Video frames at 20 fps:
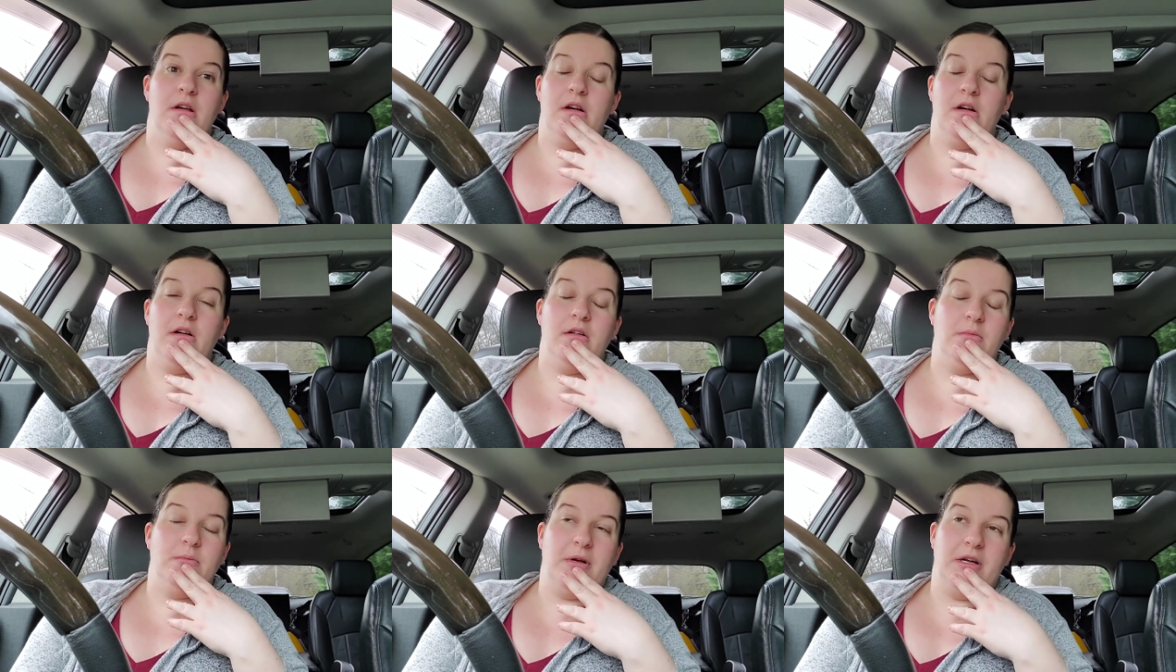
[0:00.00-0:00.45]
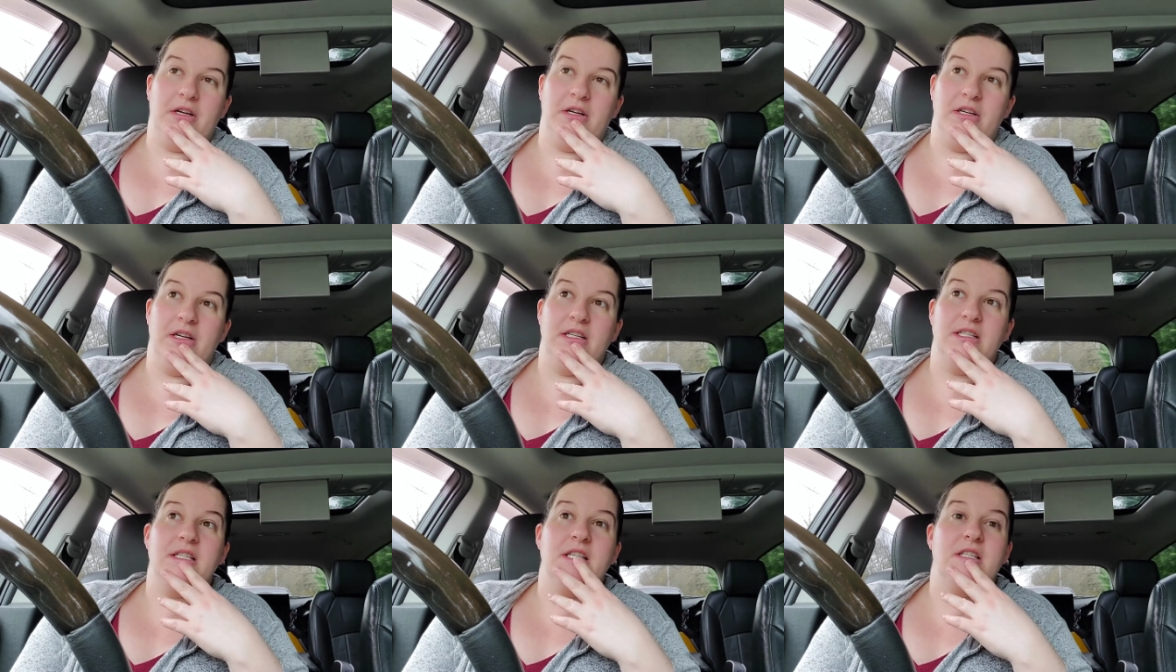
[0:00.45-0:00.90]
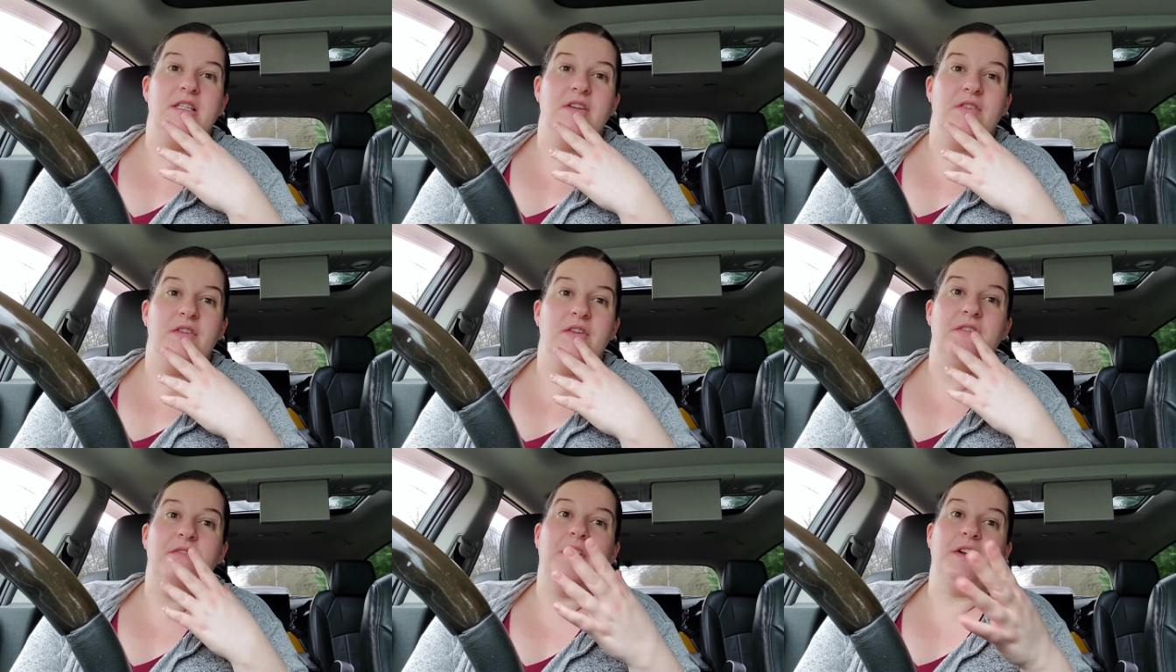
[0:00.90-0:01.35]
oh my goodness, it's
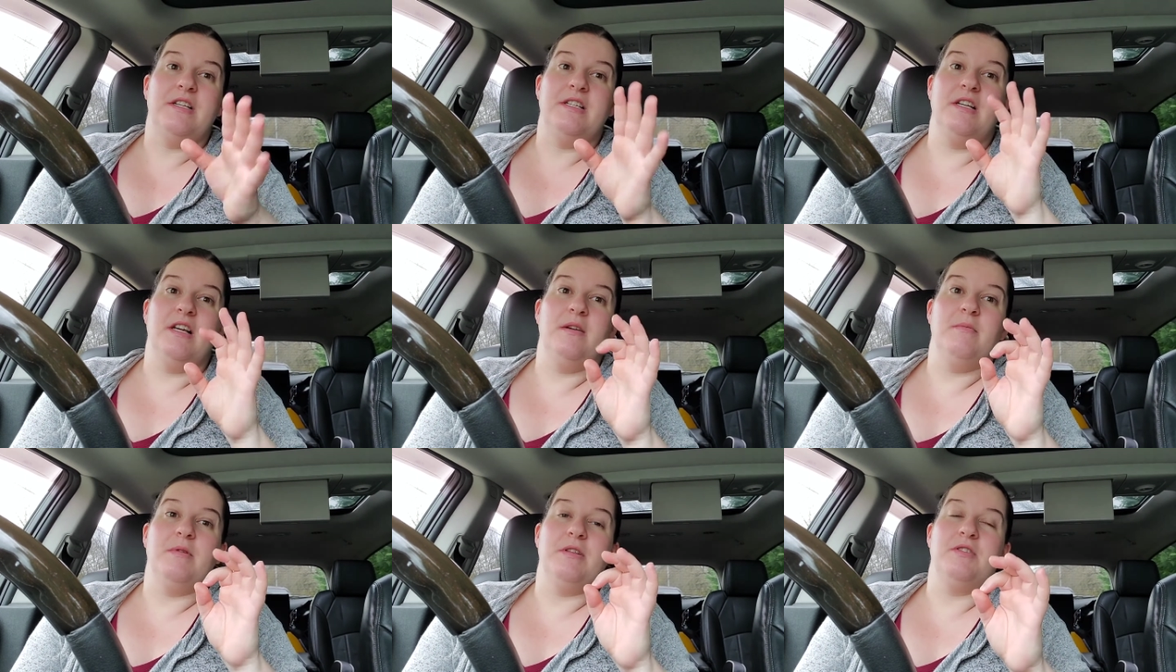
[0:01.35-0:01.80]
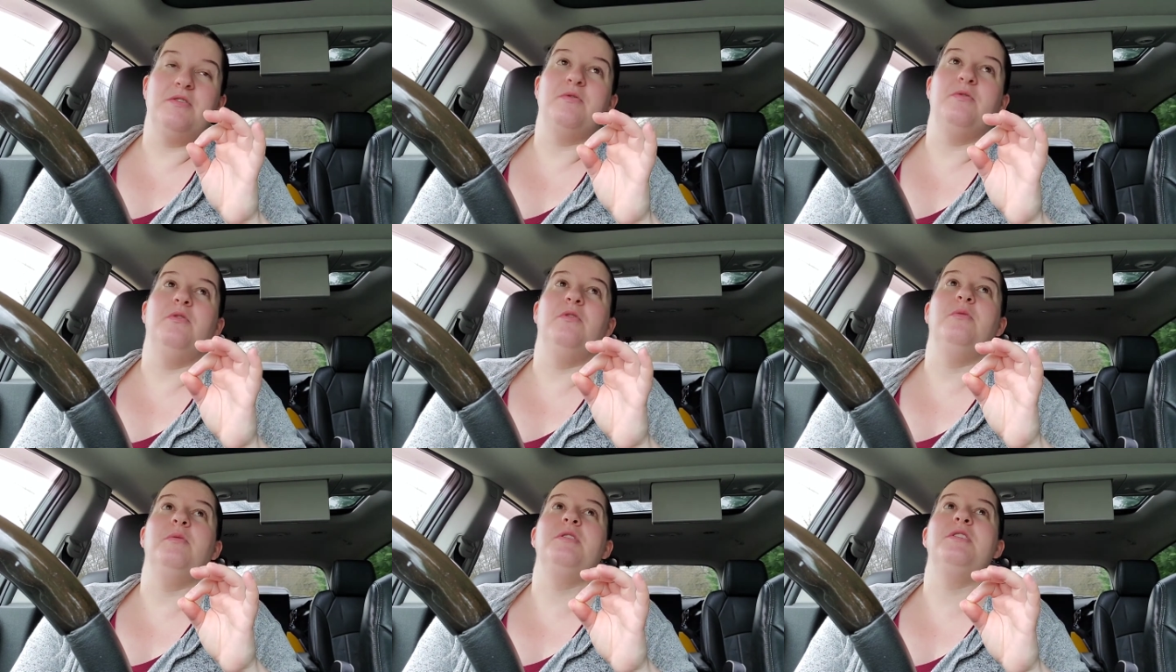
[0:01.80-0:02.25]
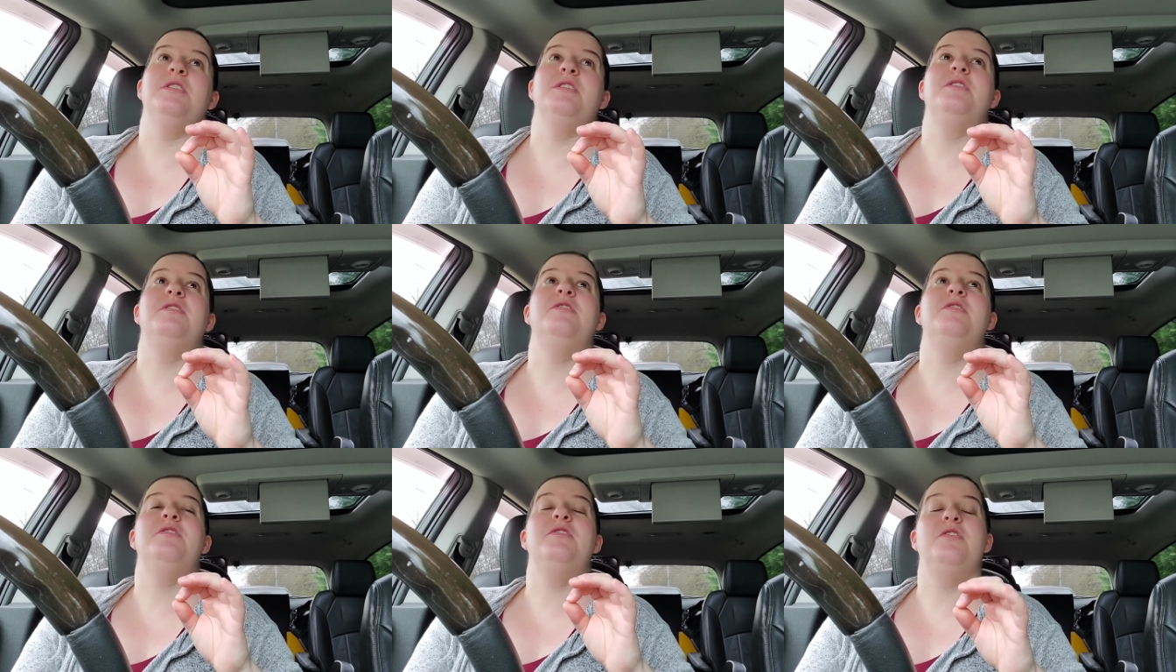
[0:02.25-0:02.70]
even affecting him at school, which is
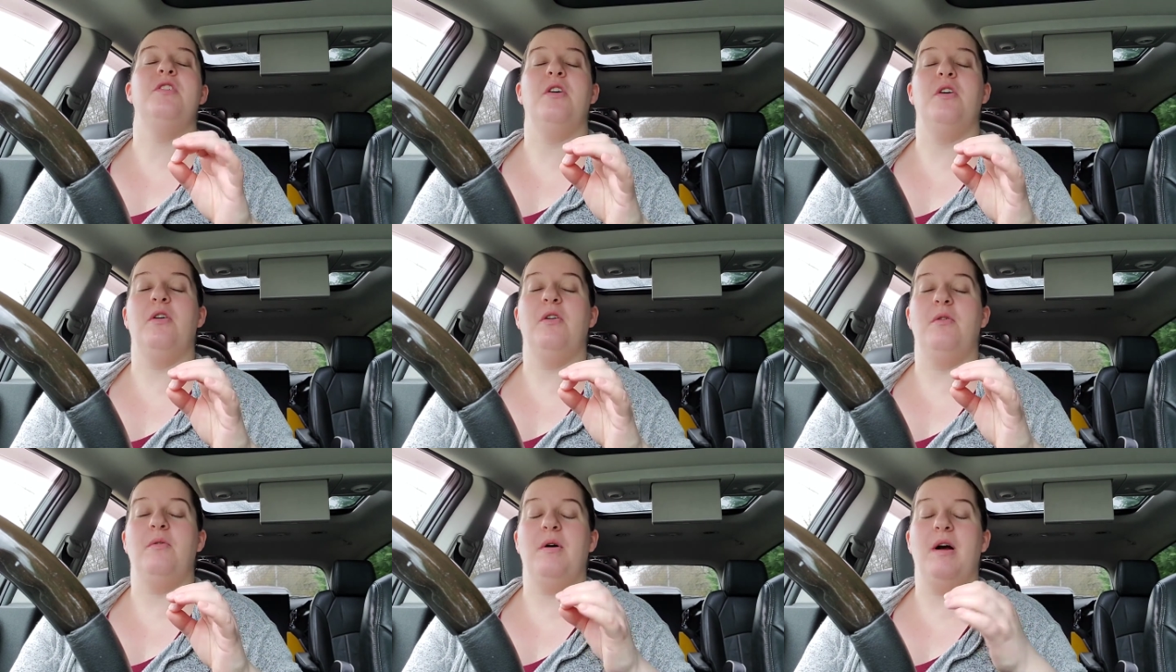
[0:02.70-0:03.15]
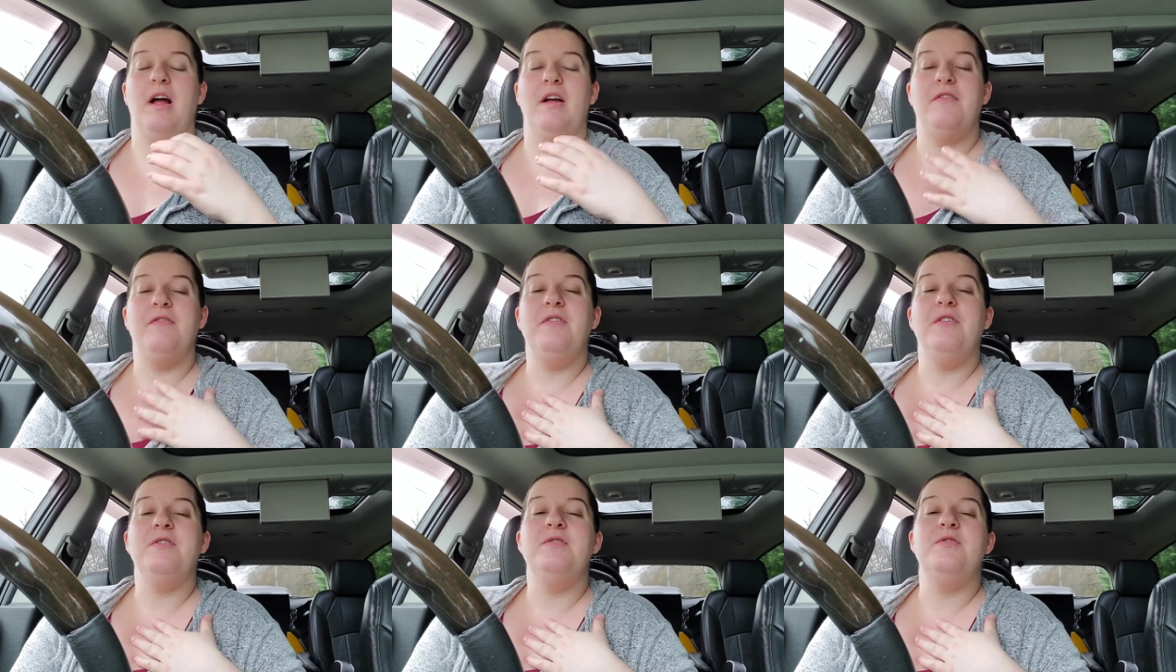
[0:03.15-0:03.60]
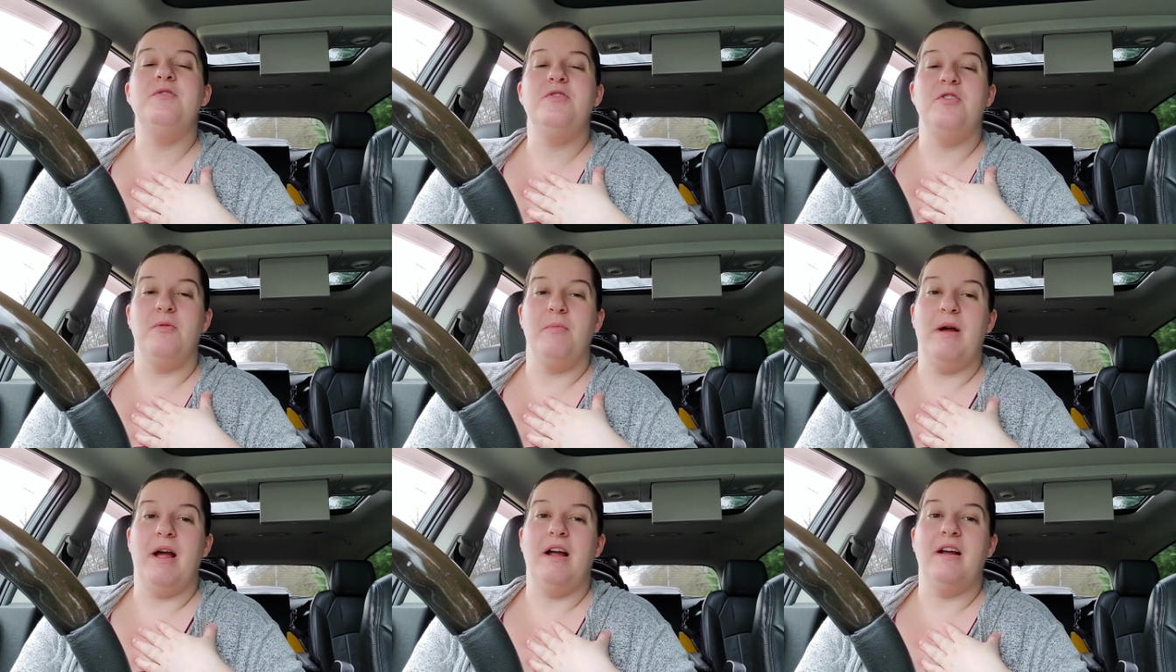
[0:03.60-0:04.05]
so, I feel
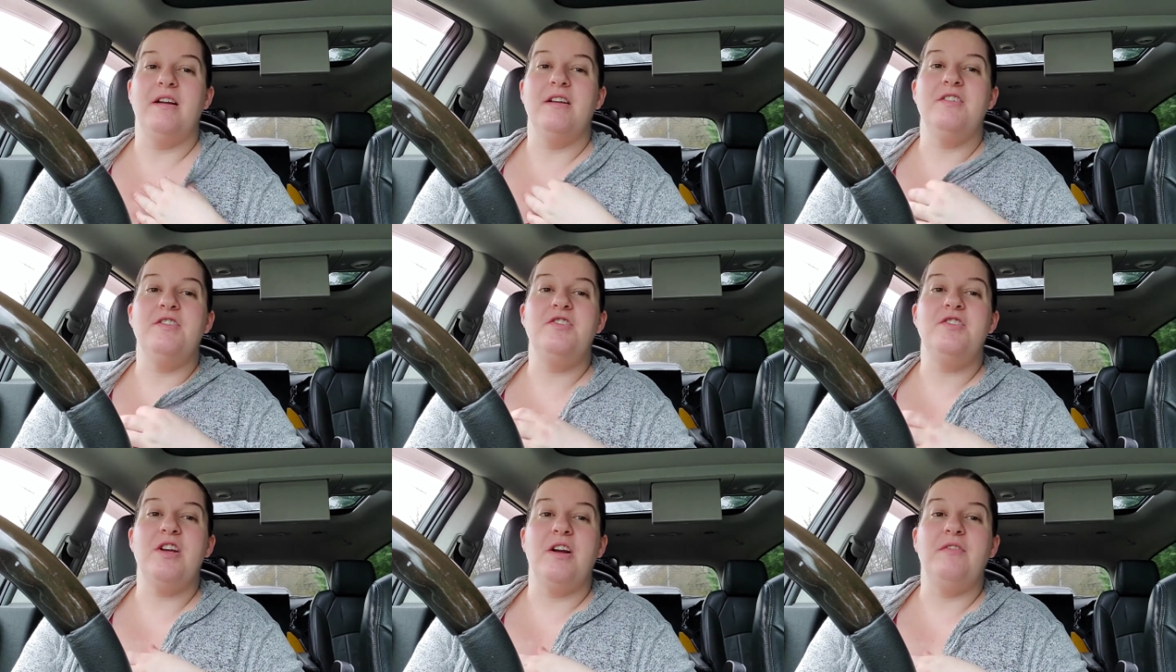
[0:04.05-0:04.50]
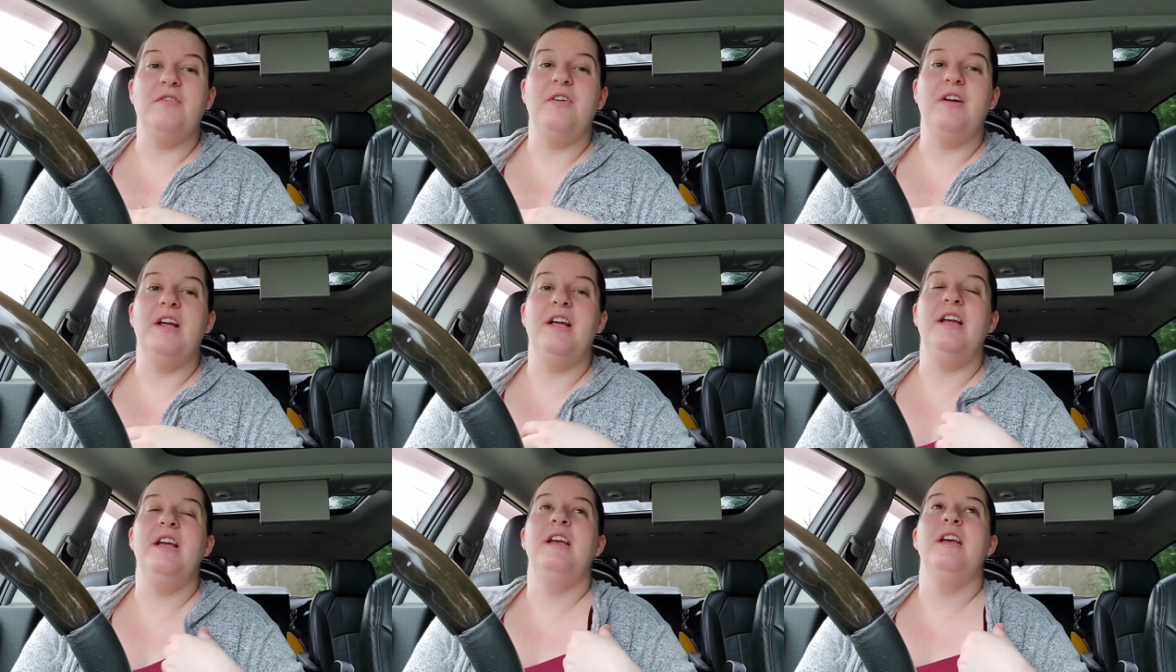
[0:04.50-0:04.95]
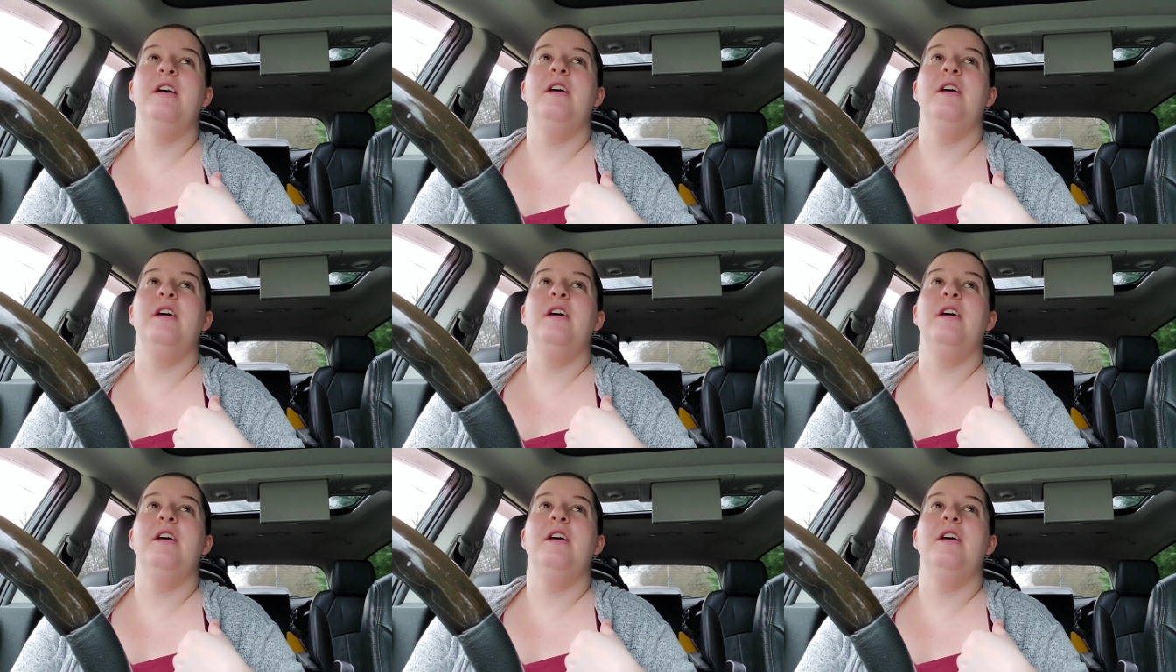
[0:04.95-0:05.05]
so bad because Jeffrey,